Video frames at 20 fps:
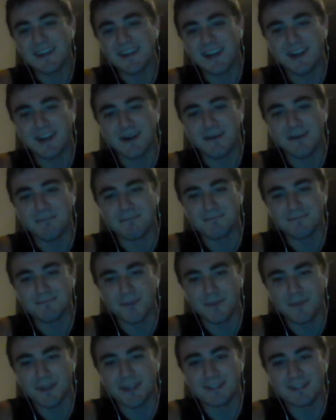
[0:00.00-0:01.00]
I
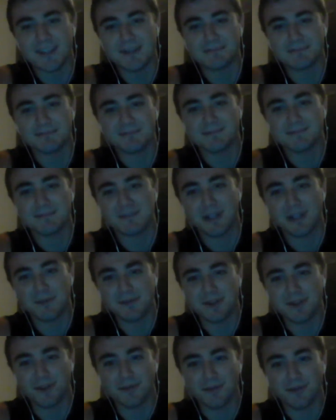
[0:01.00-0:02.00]
mean, the top
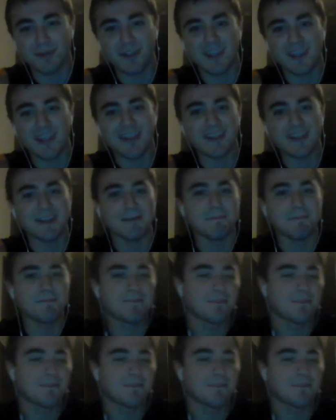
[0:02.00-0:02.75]
clubs are looking at him.